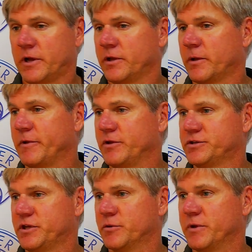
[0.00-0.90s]
I mean, you
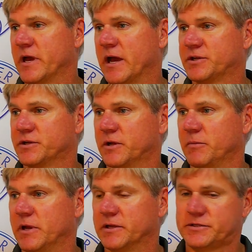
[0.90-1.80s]
see the reaction. I
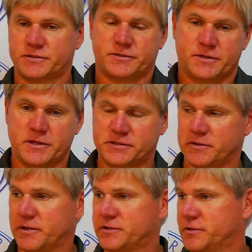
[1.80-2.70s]
mean, it's
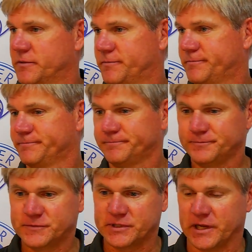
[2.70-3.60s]
an
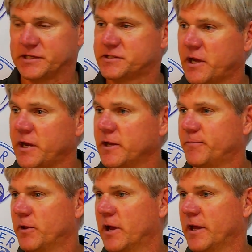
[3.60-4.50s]
exciting
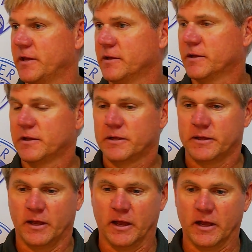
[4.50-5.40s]
play.
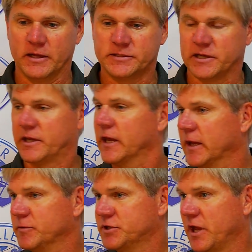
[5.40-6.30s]
It's a
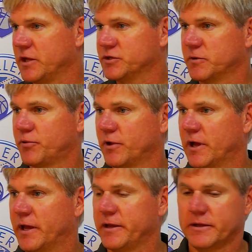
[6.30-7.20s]
game-changing
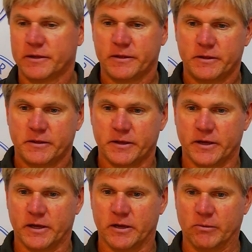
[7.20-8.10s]
play.
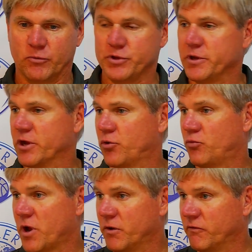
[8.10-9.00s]
When you get a
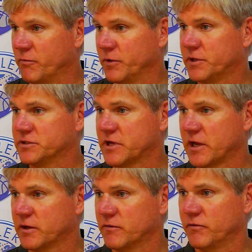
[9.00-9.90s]
run of them
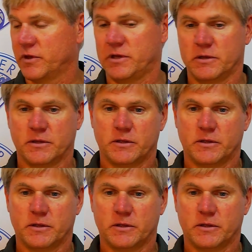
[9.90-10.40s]
consecutively